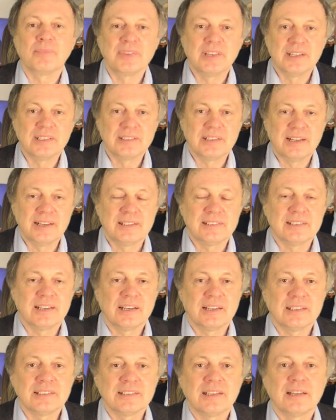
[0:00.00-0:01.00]
it tells
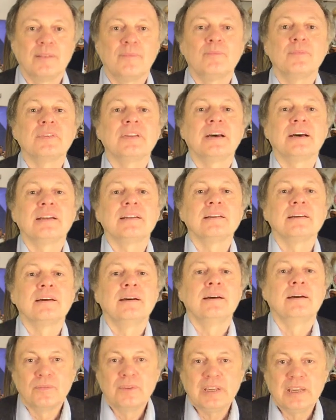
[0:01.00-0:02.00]
us that
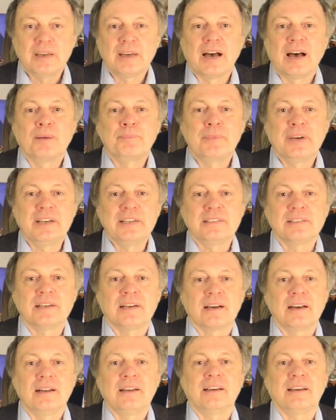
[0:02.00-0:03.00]
we are
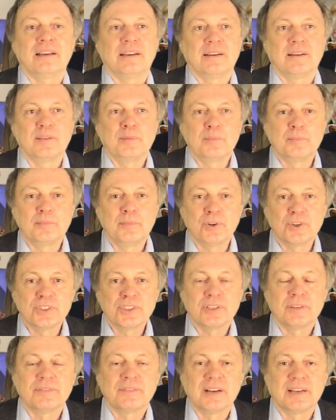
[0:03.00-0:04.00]
basically,
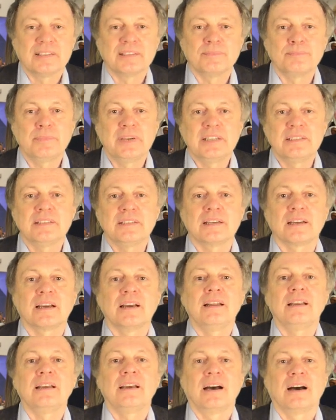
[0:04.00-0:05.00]
most of us
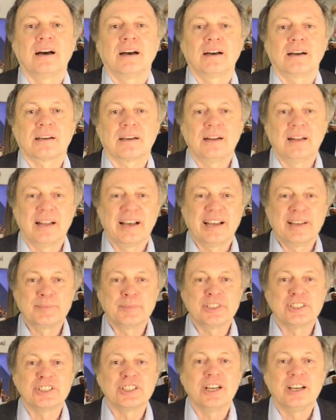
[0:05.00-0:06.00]
basically are
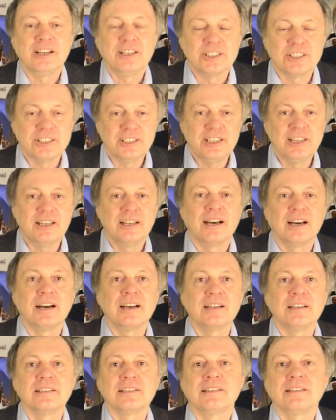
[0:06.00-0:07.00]
climate change
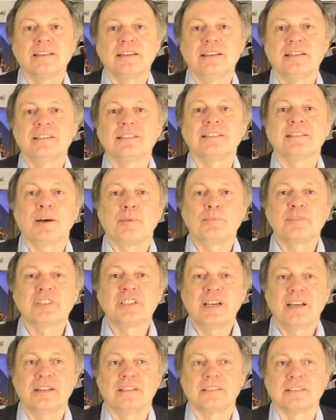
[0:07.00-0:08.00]
deniers in some
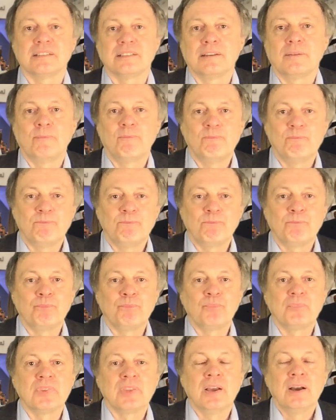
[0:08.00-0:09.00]
sense.
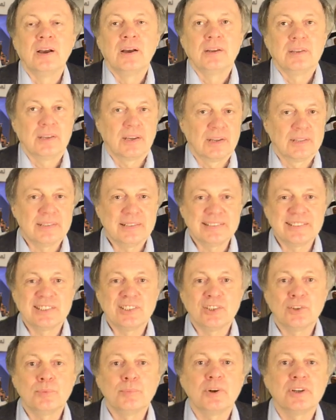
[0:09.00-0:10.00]
Yeah, there's
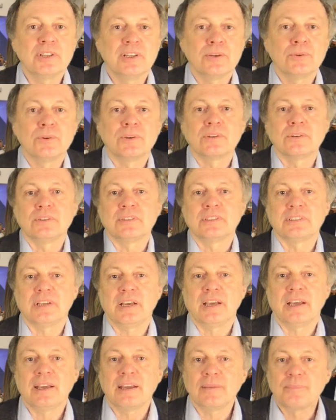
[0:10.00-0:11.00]
nobody who could
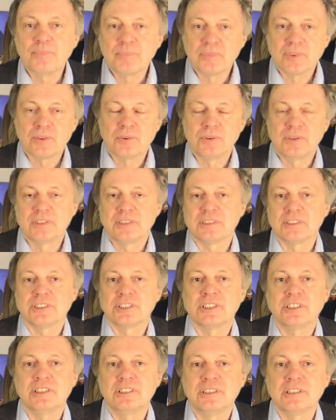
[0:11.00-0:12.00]
say to his
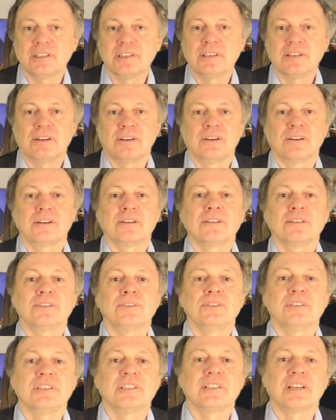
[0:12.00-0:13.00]
children or
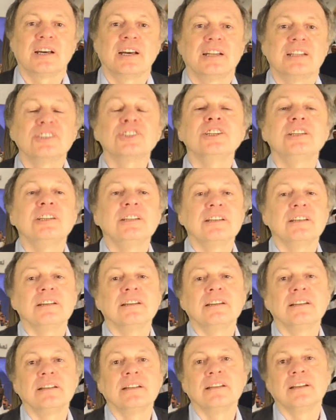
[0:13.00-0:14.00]
to his
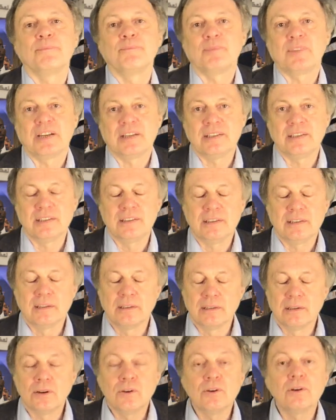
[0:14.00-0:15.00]
grandchildren that he
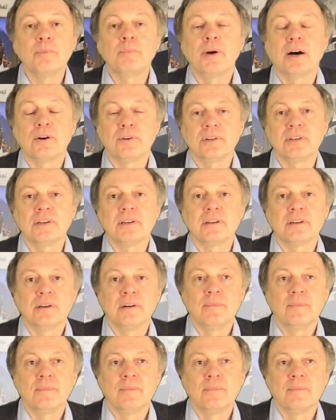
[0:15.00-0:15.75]
didn't know about it.